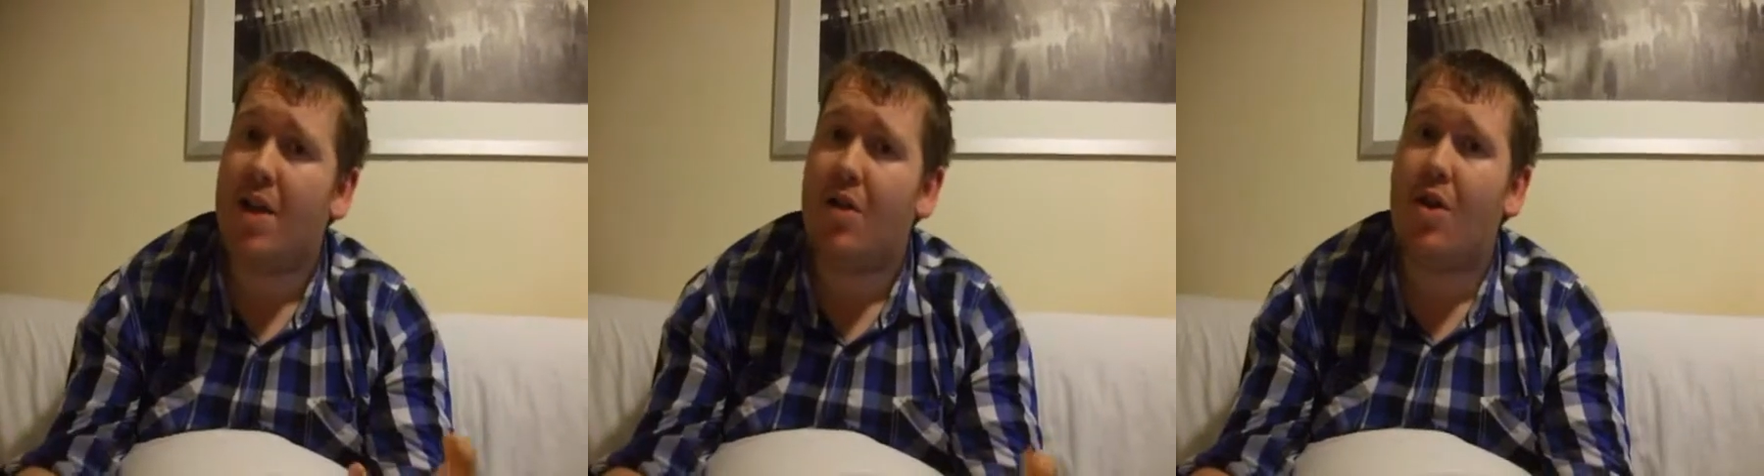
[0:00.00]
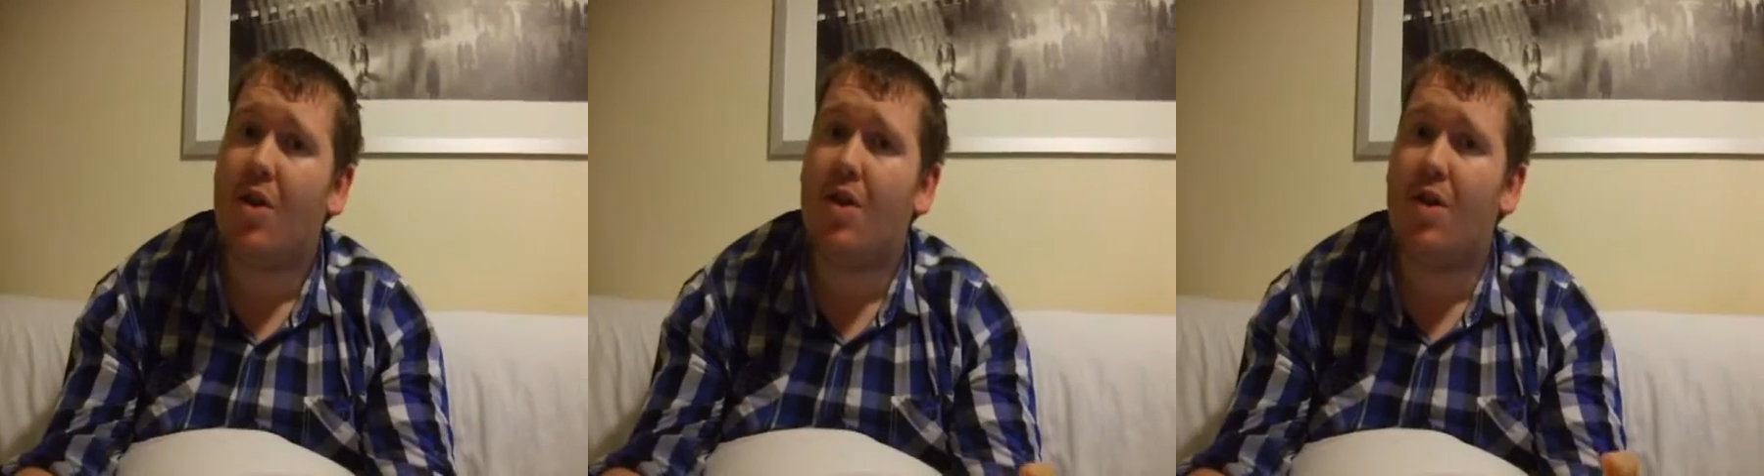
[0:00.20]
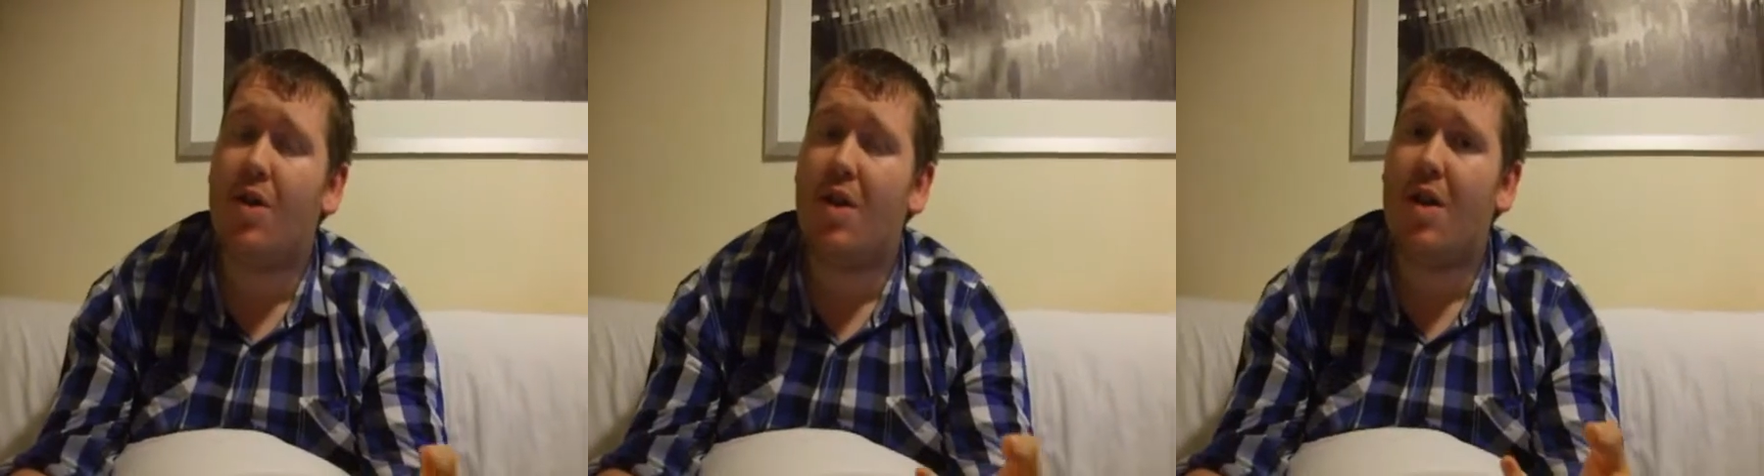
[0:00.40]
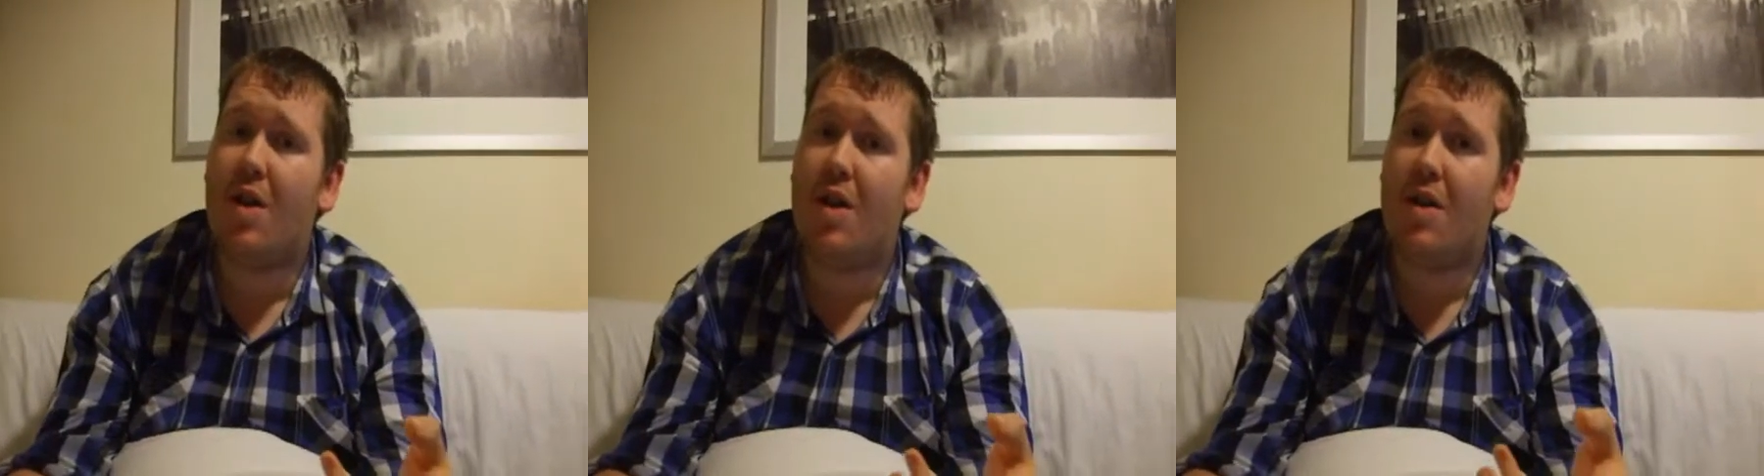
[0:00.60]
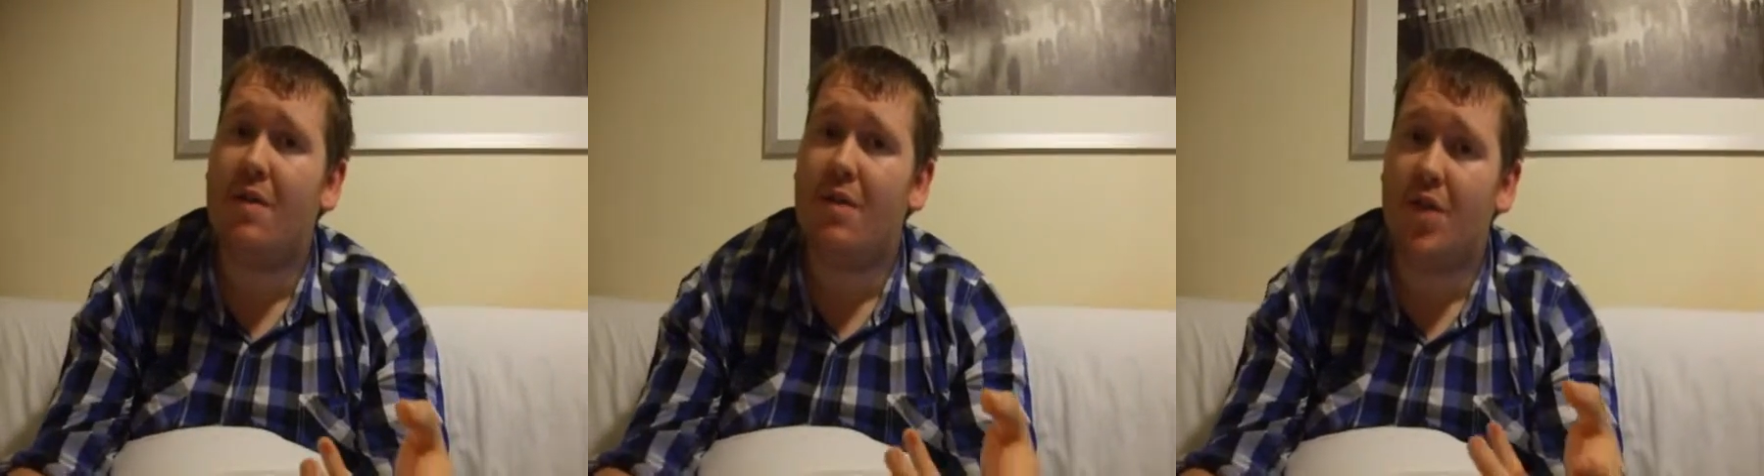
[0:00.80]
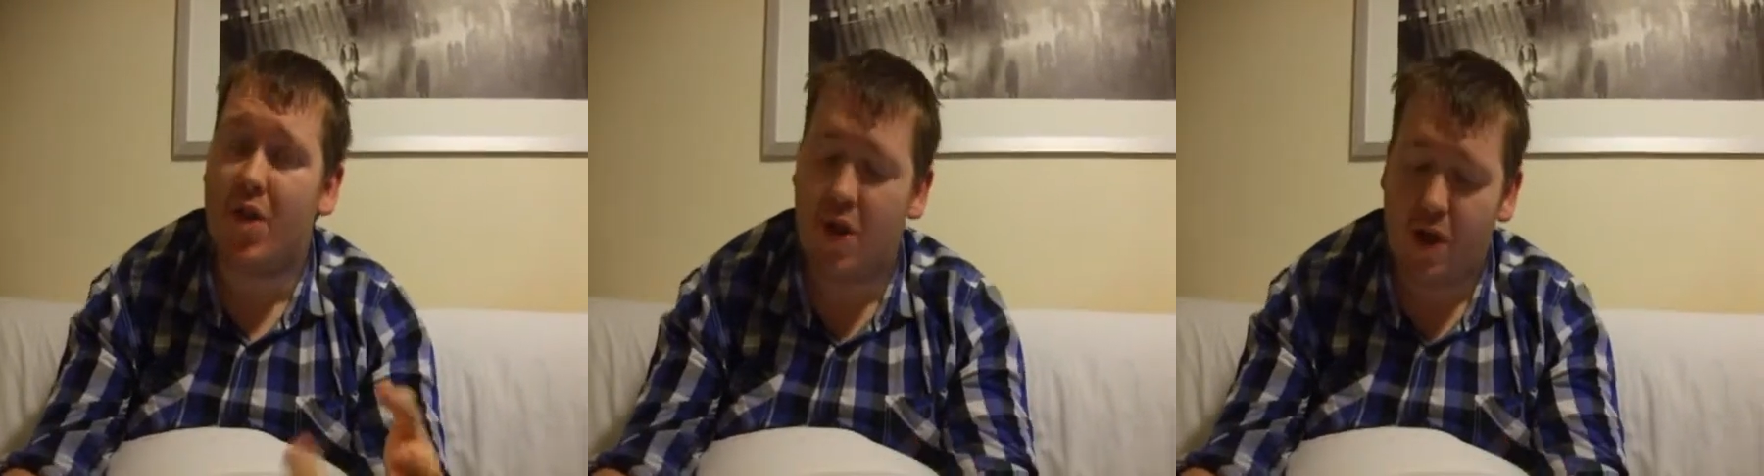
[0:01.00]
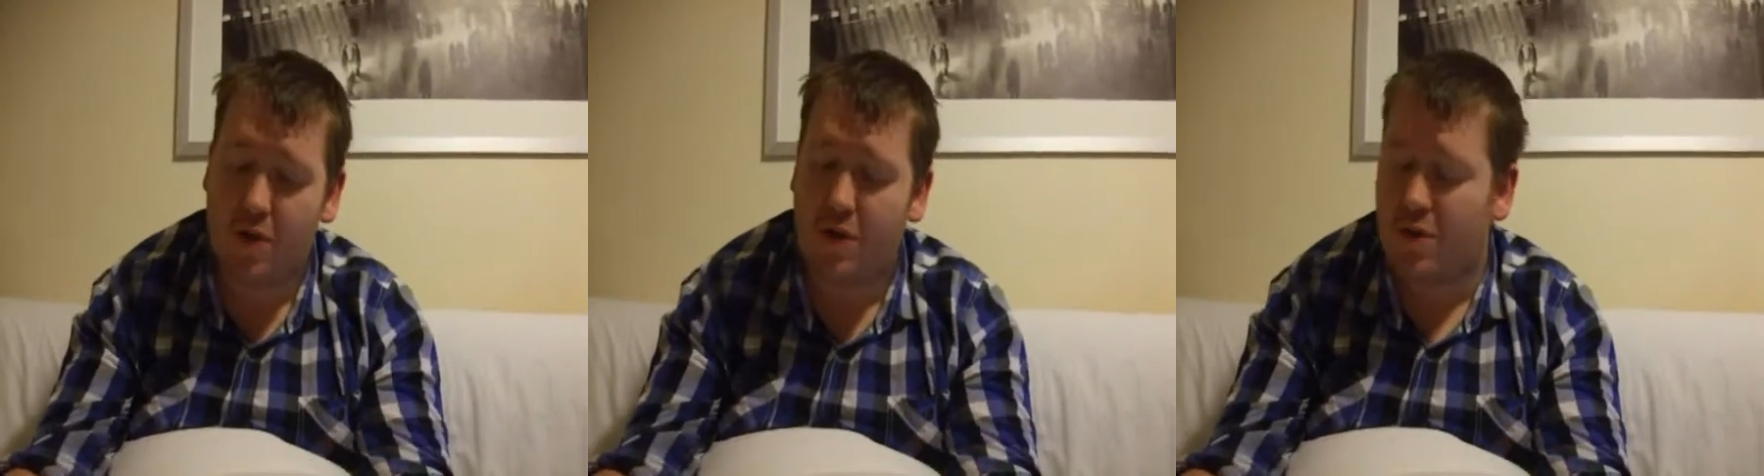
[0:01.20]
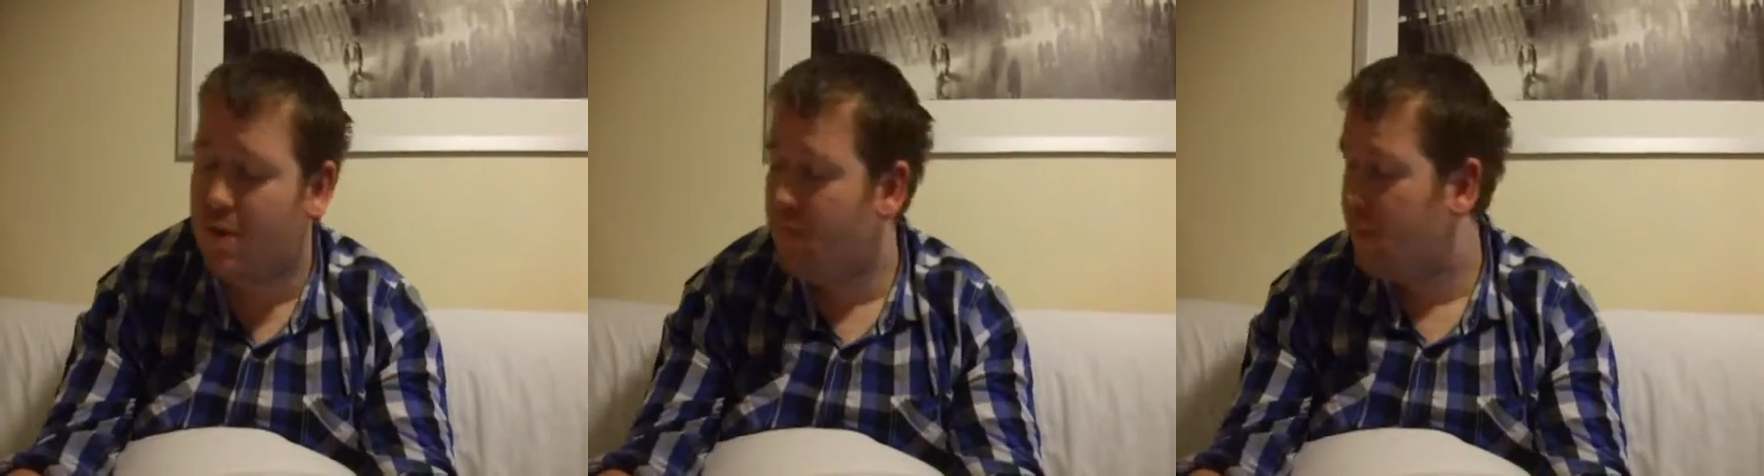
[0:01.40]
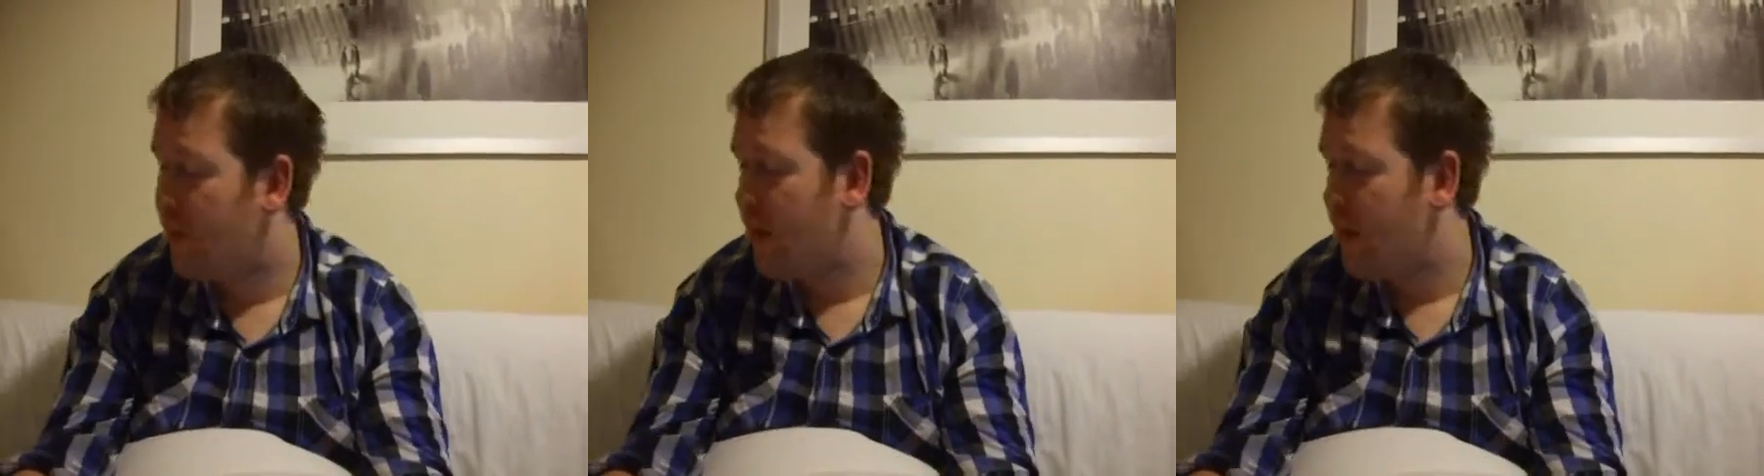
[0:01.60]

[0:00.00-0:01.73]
not have known